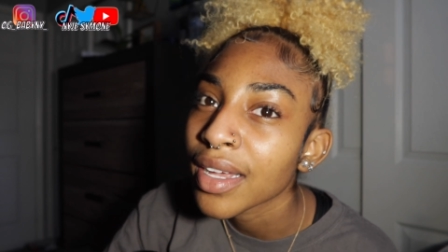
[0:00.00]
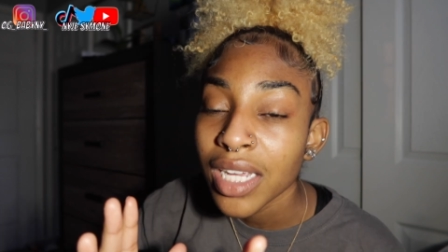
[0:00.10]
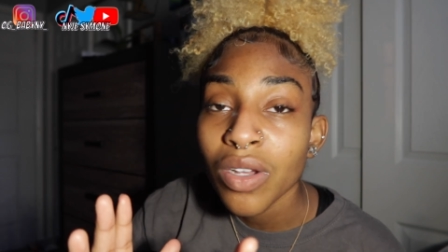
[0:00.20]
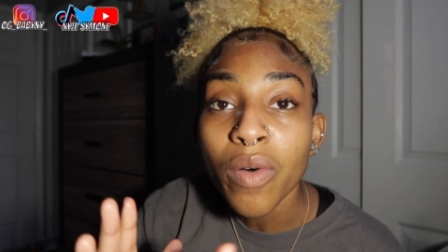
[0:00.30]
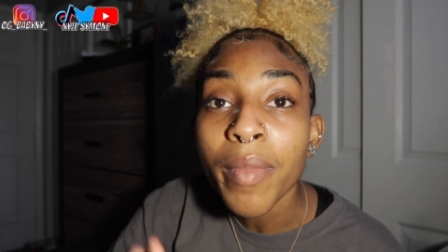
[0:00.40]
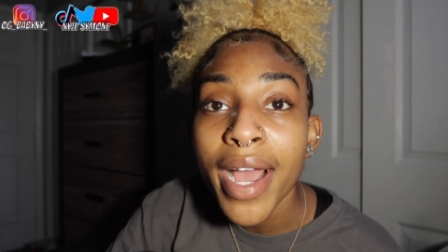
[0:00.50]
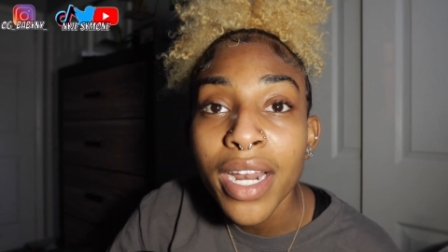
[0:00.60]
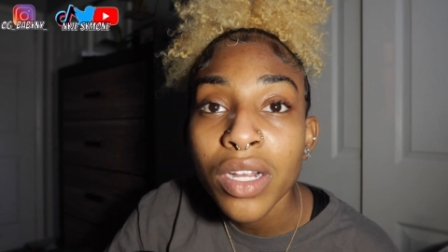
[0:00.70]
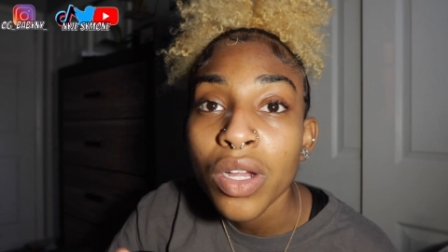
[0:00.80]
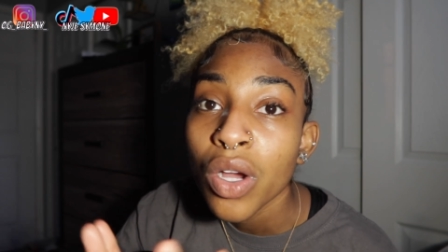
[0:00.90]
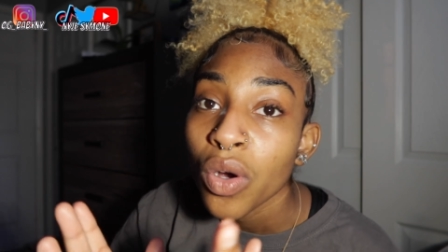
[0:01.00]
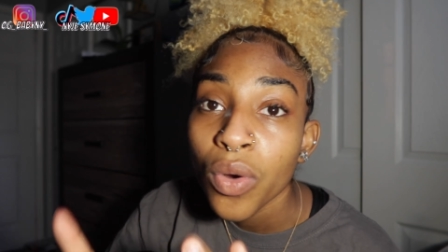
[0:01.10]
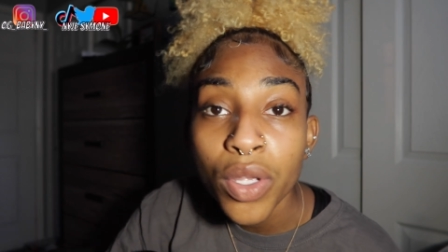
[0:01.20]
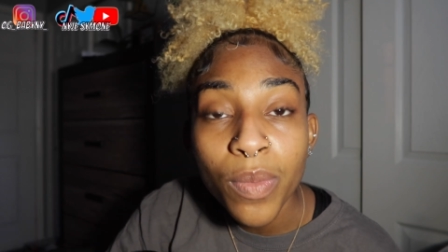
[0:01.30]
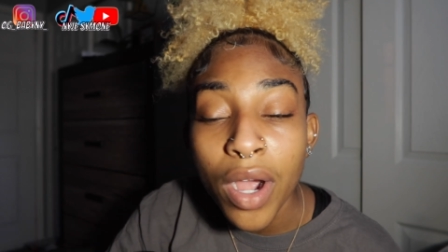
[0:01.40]
It don't matter
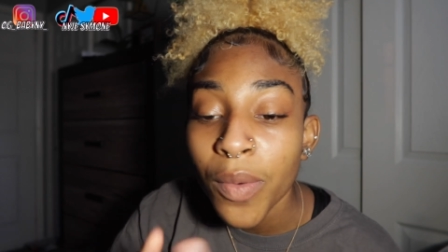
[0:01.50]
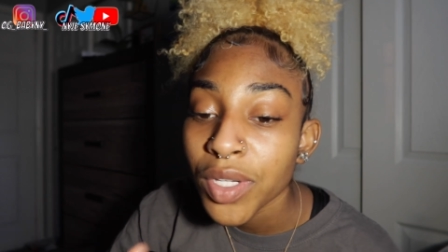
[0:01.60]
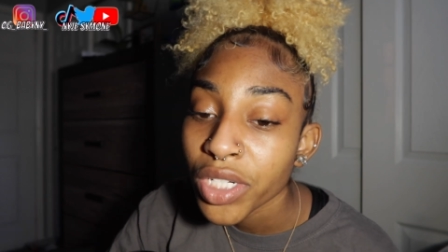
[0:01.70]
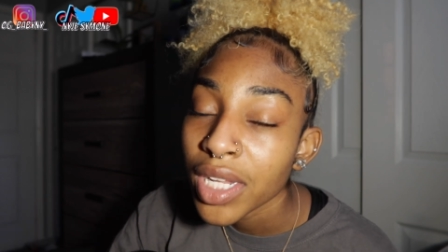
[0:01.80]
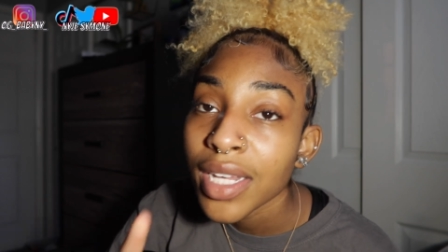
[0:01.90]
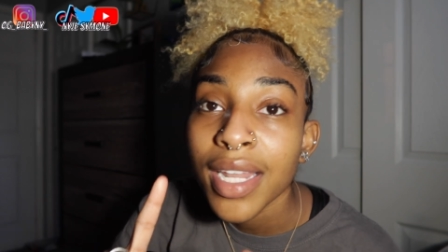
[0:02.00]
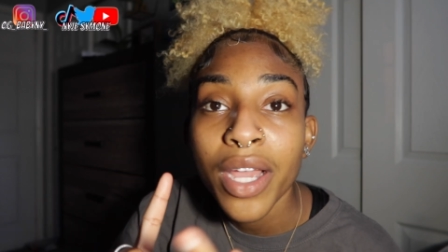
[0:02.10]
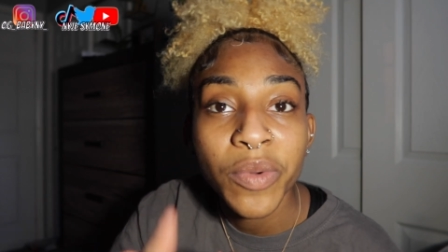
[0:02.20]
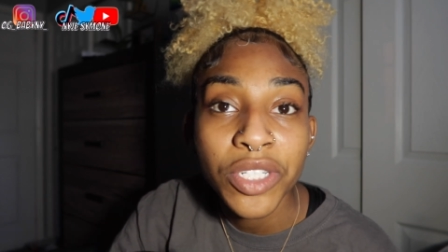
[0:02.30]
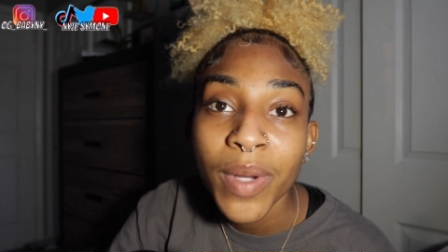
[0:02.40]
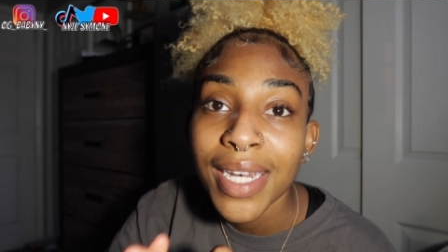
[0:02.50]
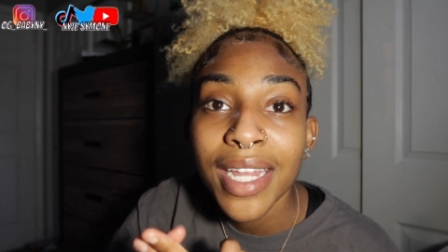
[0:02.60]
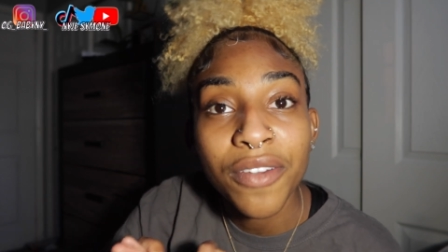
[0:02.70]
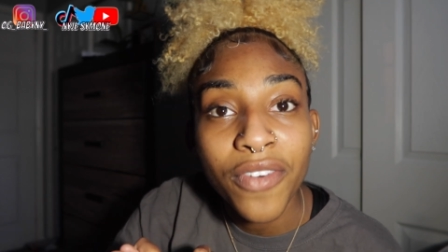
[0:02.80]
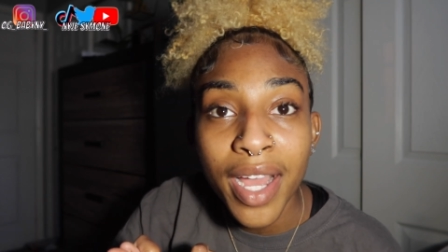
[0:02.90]
who you are, what you look like, what you
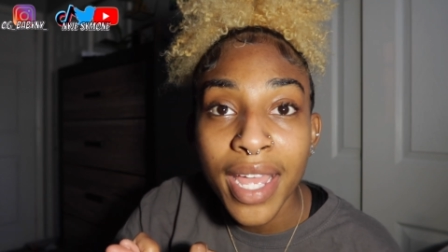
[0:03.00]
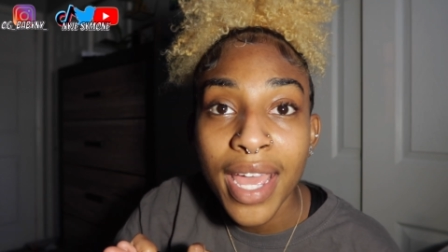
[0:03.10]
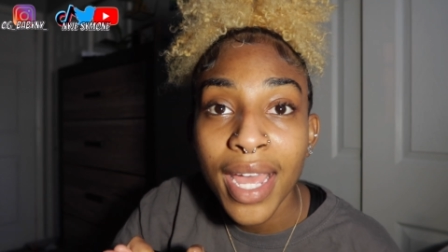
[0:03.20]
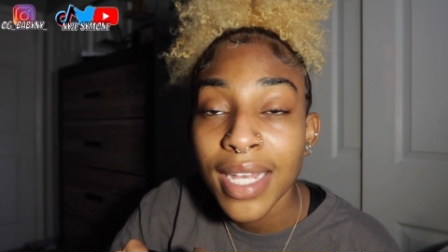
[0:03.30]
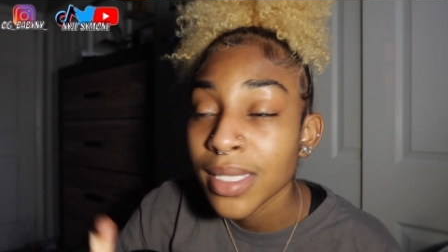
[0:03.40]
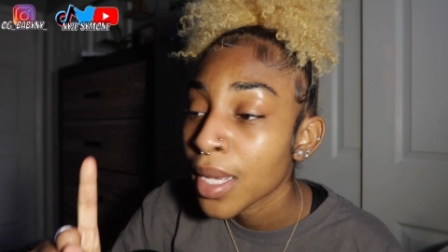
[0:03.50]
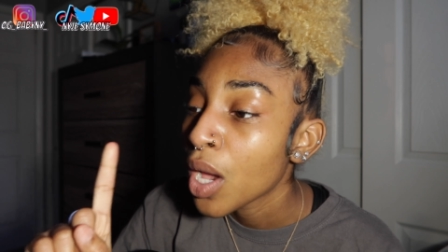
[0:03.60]
identify as,